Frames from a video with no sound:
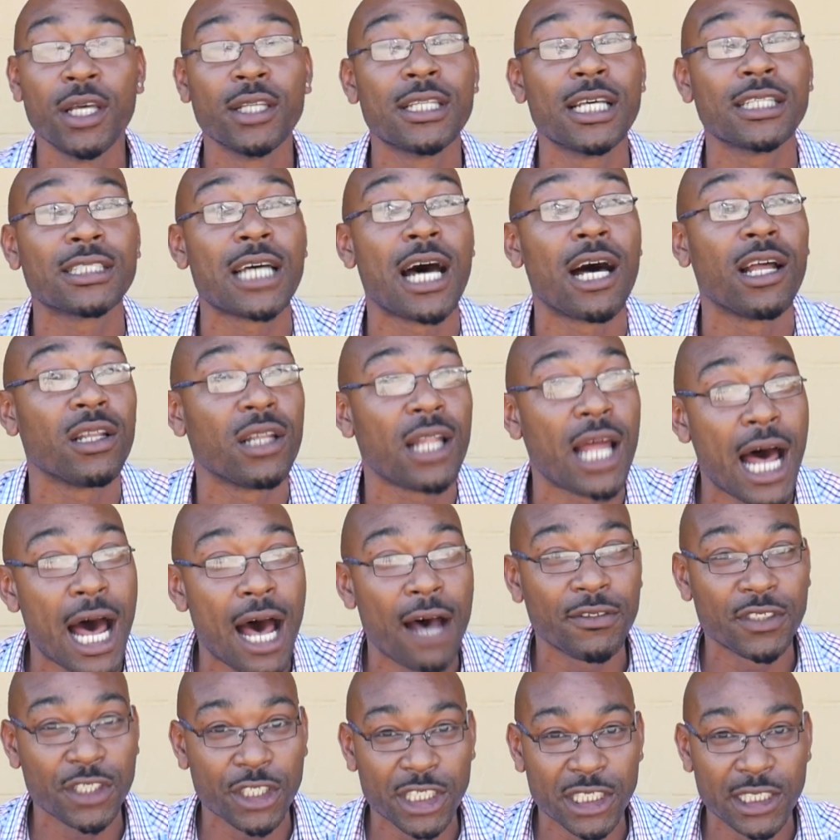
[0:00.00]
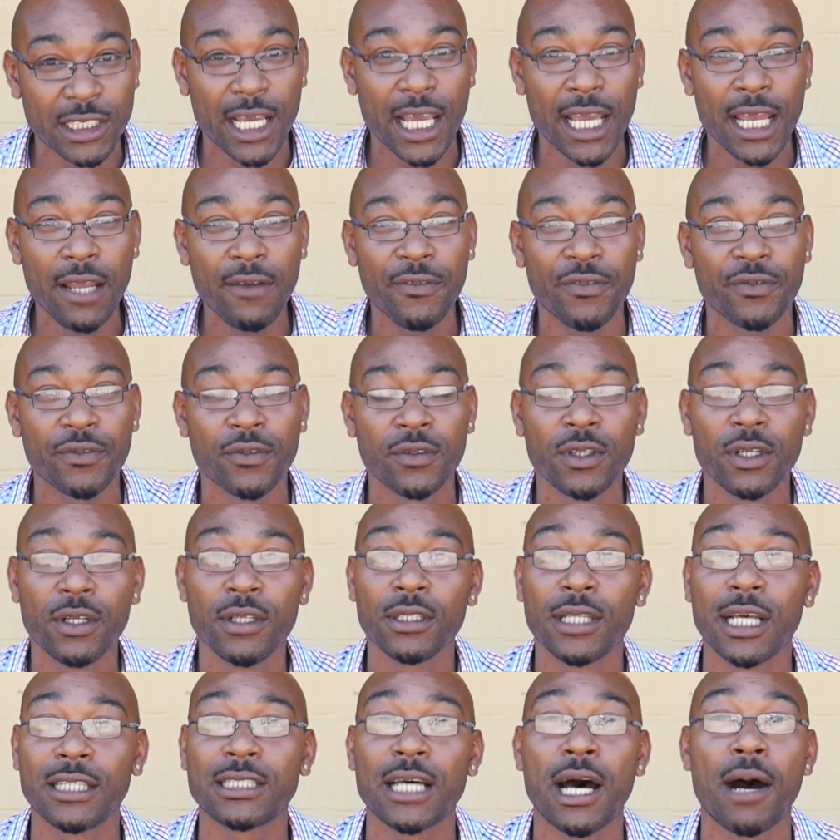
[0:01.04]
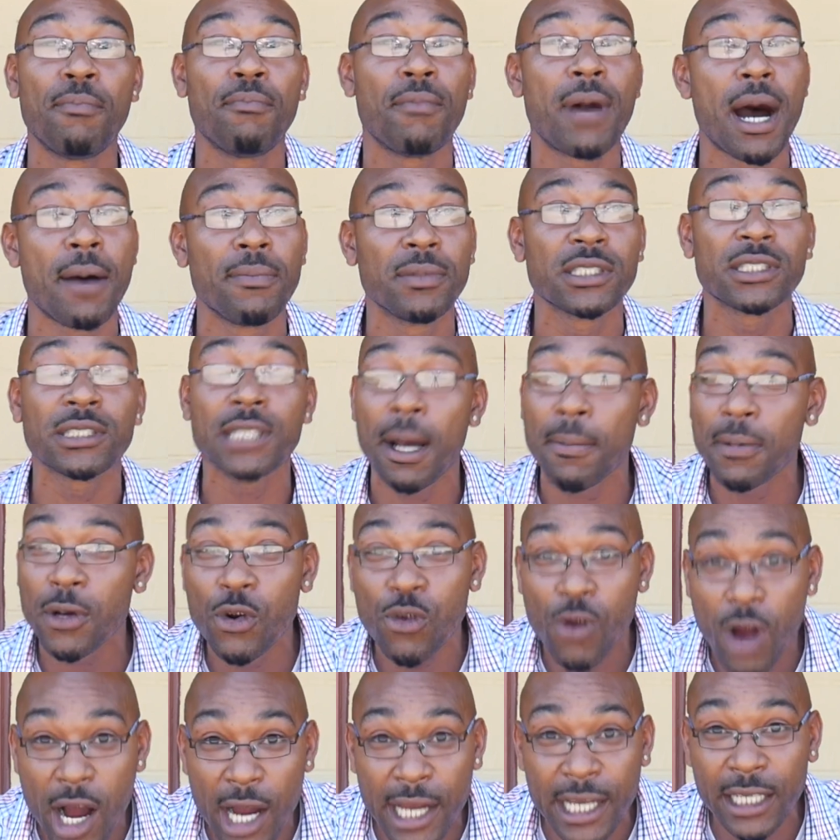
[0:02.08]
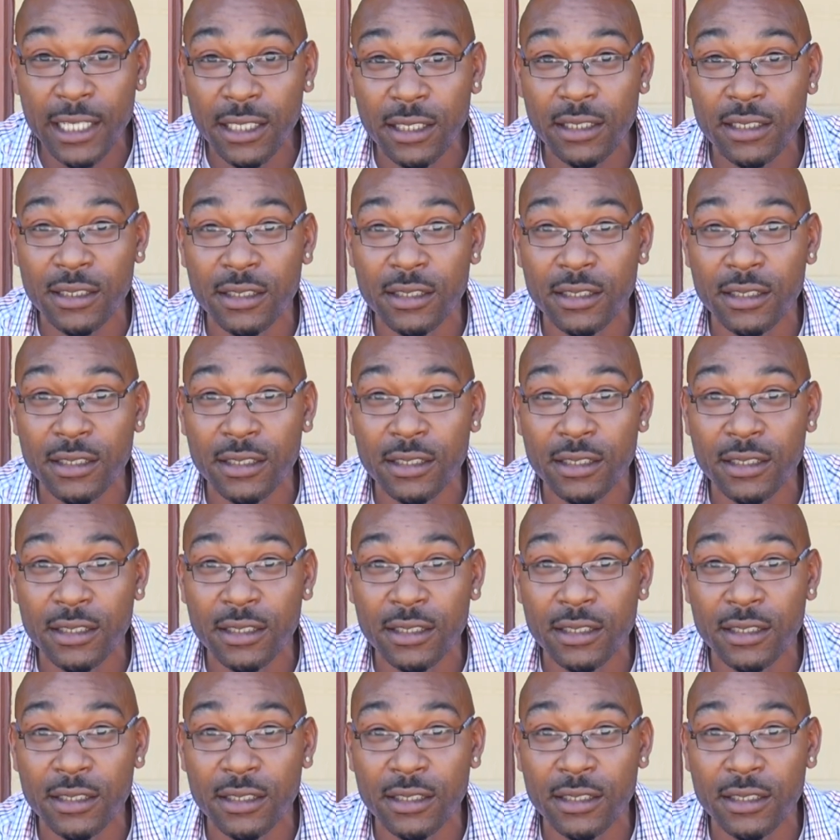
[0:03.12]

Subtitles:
That's how lives are saved. That's how mama stop crying.